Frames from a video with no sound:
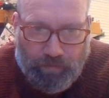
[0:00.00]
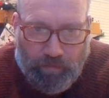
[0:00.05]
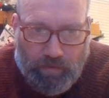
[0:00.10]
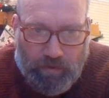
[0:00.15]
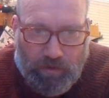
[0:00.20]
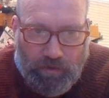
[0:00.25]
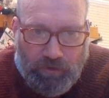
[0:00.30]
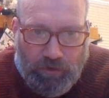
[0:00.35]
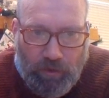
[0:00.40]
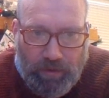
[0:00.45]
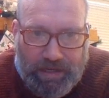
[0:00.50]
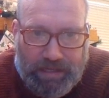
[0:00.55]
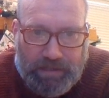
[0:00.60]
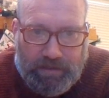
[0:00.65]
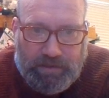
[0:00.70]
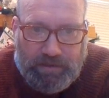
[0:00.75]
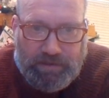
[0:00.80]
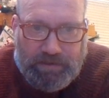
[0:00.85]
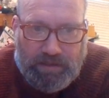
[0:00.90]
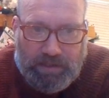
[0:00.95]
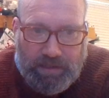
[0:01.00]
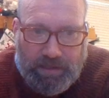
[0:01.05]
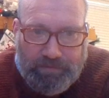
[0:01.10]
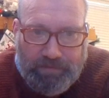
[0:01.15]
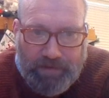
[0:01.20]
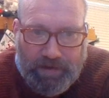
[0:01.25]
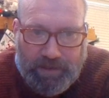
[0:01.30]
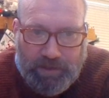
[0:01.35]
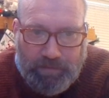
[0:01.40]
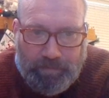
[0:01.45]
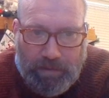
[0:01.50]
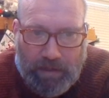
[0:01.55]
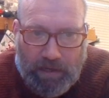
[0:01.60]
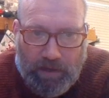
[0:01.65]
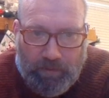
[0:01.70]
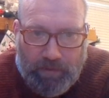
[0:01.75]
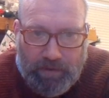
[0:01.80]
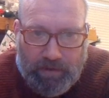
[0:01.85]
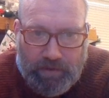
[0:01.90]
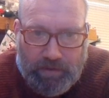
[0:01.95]
So Hitler solidifies
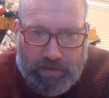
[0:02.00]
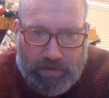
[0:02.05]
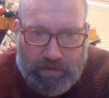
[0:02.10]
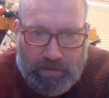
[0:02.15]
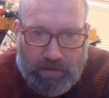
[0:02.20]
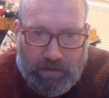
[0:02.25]
power.